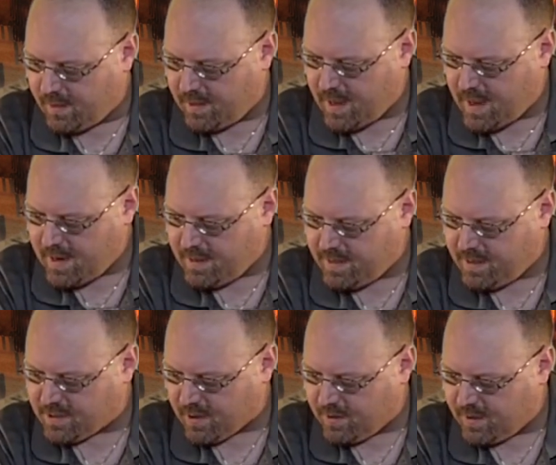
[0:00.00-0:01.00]
the,
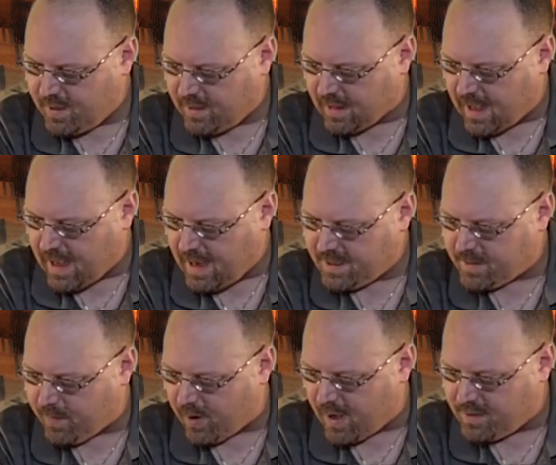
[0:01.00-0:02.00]
these are the La
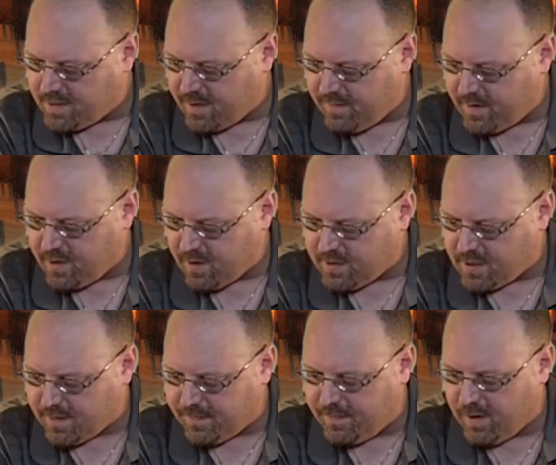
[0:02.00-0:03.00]
Esperanza vineyards
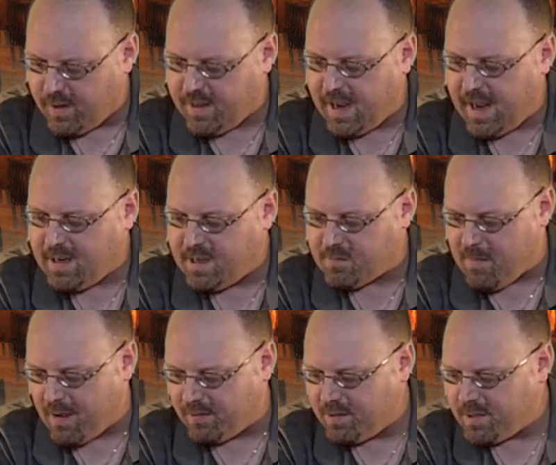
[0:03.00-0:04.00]
at the foot of the Andes
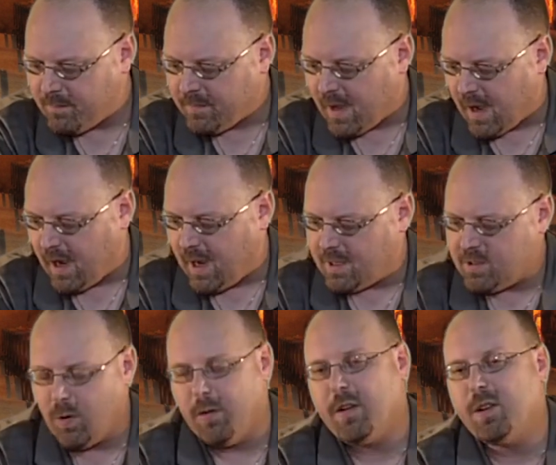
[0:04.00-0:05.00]
Mountains
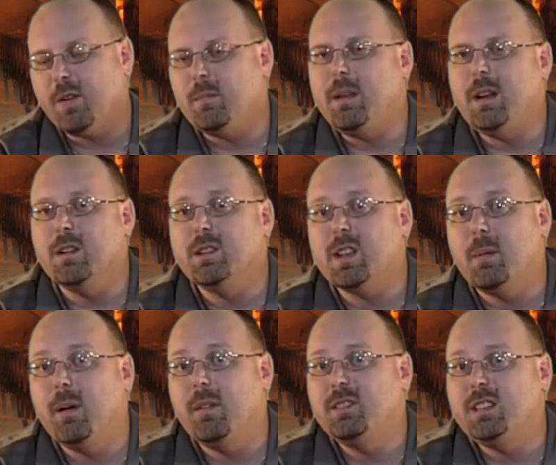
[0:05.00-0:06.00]
1,200 uh, meters
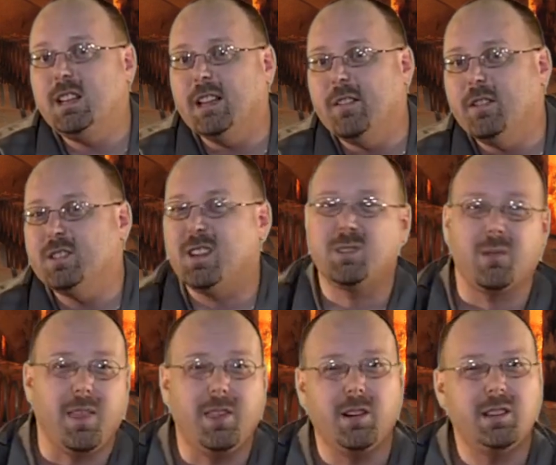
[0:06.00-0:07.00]
above sea level, so it's
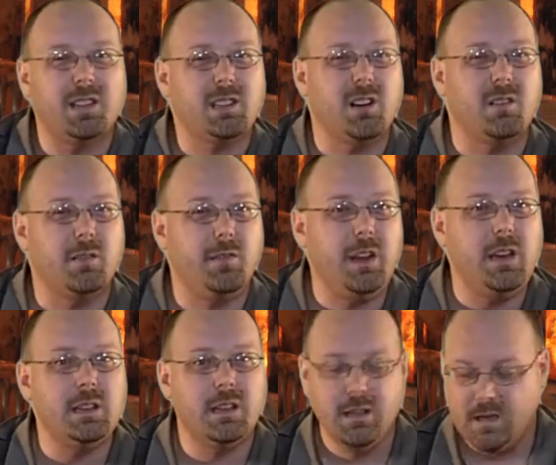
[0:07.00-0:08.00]
around 3,600
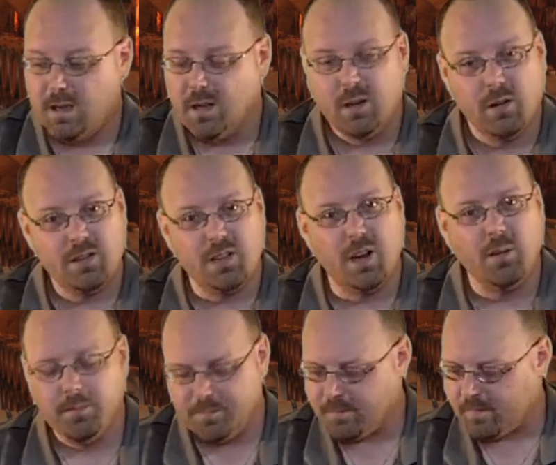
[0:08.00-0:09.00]
feet or
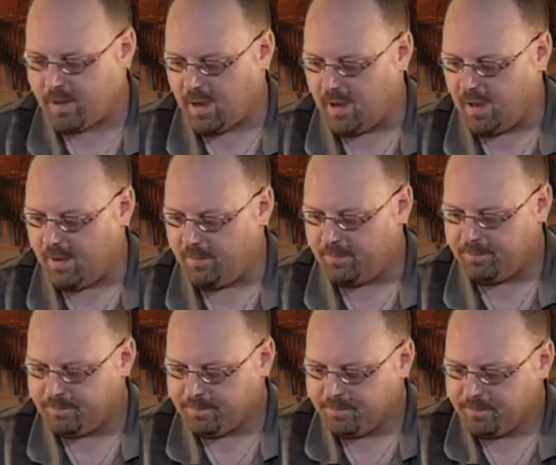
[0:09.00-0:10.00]
so.
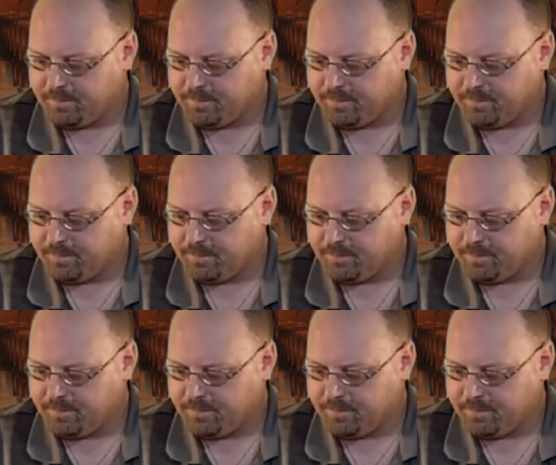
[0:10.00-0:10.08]
Um,